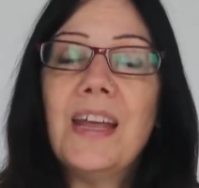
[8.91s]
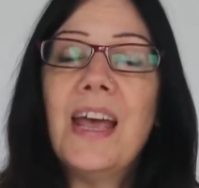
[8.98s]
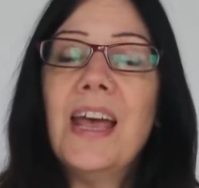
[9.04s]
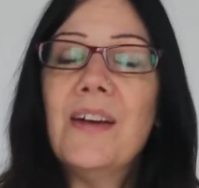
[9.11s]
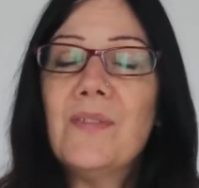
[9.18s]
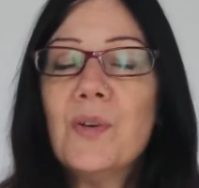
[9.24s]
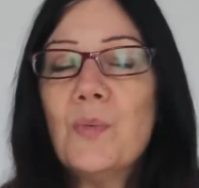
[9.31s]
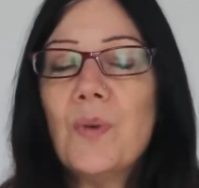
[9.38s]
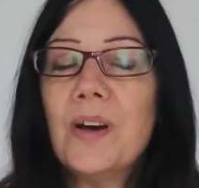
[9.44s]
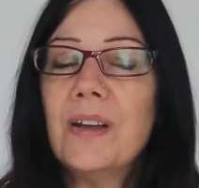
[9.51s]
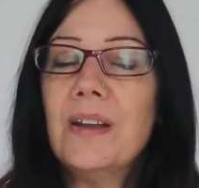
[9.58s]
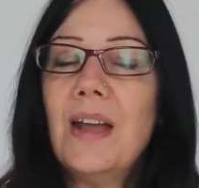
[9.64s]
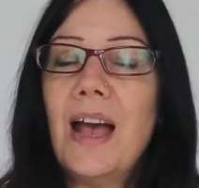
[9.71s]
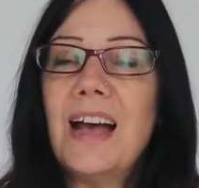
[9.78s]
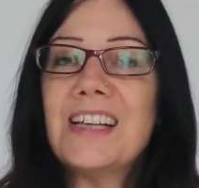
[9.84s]

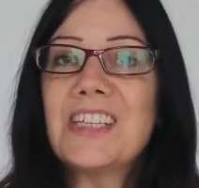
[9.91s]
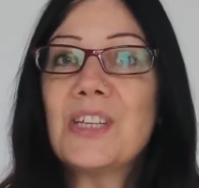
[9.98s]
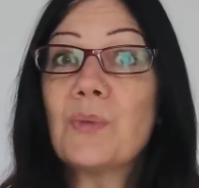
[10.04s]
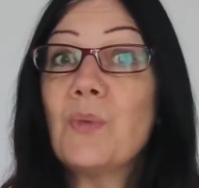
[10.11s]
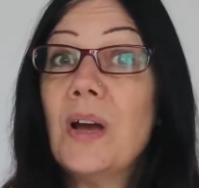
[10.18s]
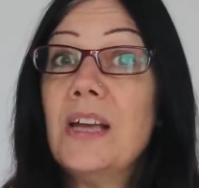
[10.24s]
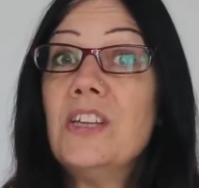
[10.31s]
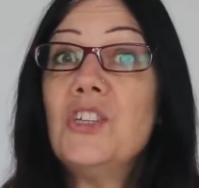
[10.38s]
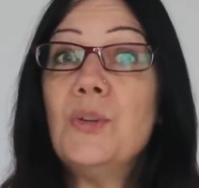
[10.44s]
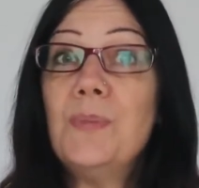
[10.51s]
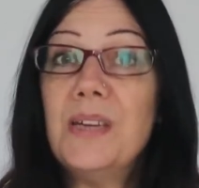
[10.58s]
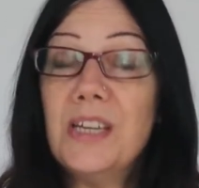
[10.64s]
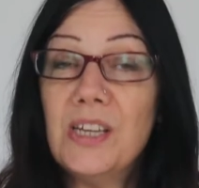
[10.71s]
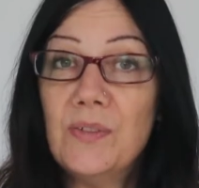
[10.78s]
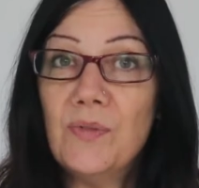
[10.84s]
Everyone has the right to
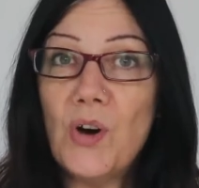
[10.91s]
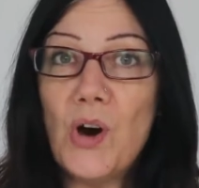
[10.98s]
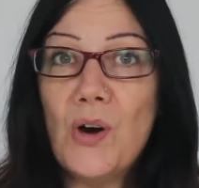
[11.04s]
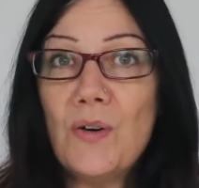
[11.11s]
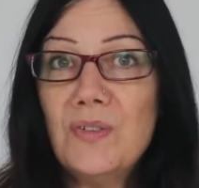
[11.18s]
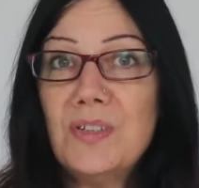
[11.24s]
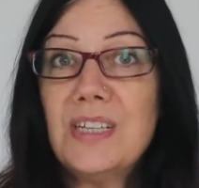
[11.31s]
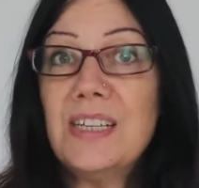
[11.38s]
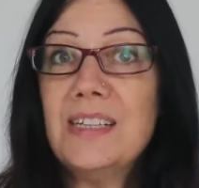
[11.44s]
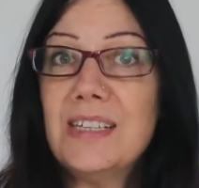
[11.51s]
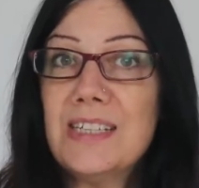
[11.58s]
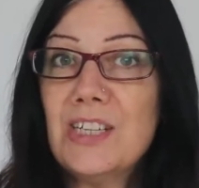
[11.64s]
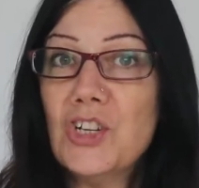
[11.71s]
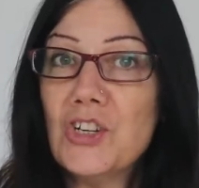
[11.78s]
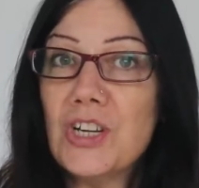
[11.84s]
be involved in
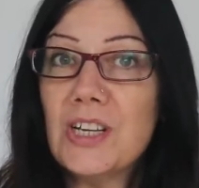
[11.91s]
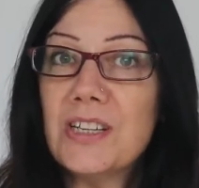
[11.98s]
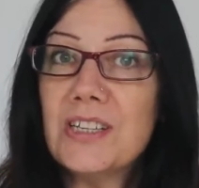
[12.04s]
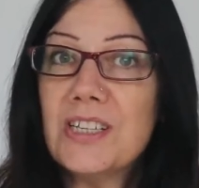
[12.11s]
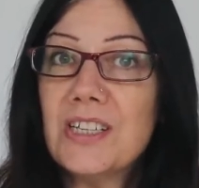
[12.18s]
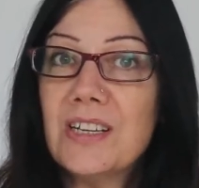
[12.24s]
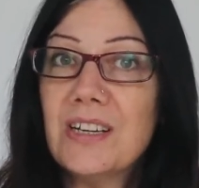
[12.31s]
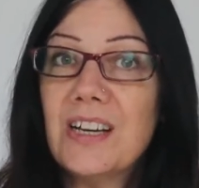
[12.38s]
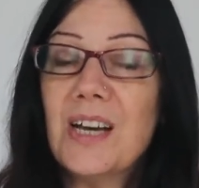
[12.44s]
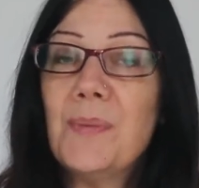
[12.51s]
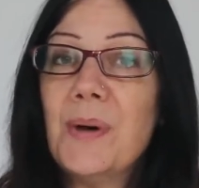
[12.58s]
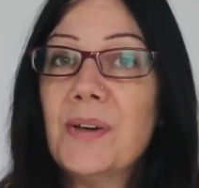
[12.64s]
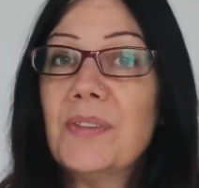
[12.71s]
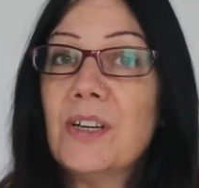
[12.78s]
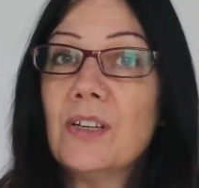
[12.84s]
decisions
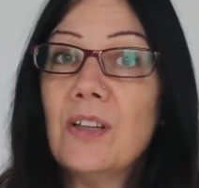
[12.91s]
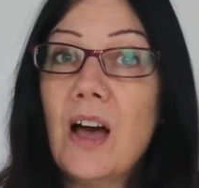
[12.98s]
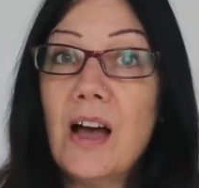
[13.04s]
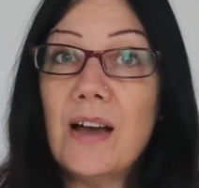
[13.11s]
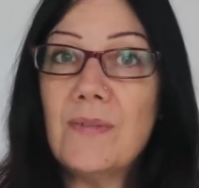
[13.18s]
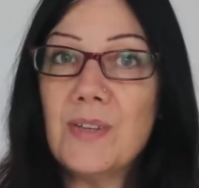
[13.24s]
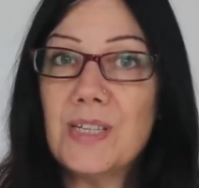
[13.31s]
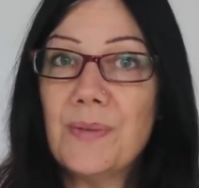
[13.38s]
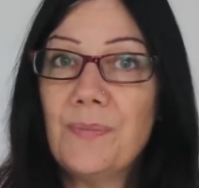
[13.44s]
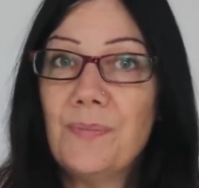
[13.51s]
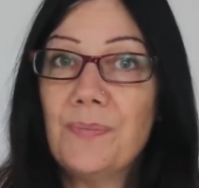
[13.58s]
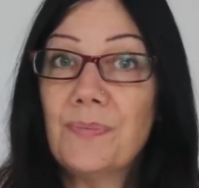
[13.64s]
about their lives,